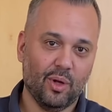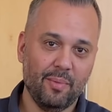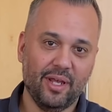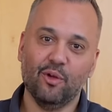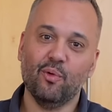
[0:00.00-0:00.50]

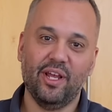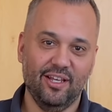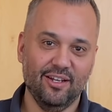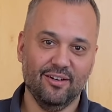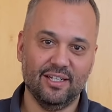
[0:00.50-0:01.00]
making right
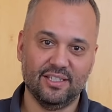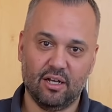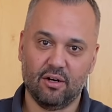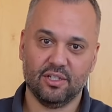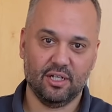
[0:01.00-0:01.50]
here is
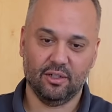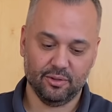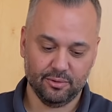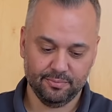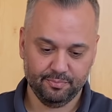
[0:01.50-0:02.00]
ARROZ
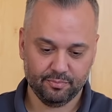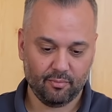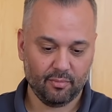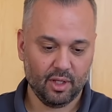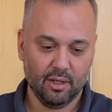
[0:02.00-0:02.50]
CALDO.
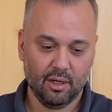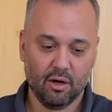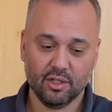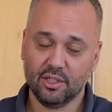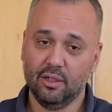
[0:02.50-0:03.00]

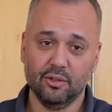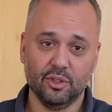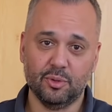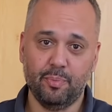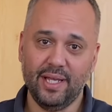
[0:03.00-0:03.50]
ARROZ CALDO
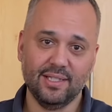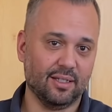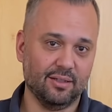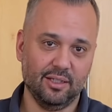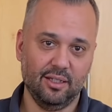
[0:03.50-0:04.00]
is
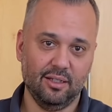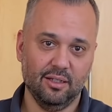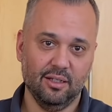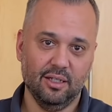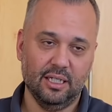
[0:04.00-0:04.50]
basically
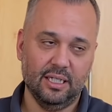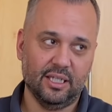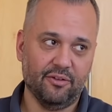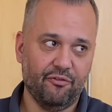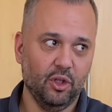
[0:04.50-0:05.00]

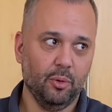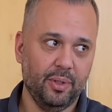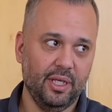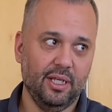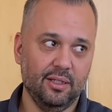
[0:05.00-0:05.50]
the
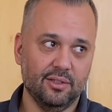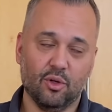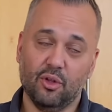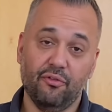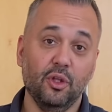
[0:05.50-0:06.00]
Philippines,
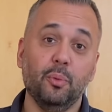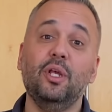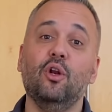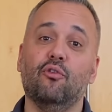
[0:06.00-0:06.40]
or the Filipino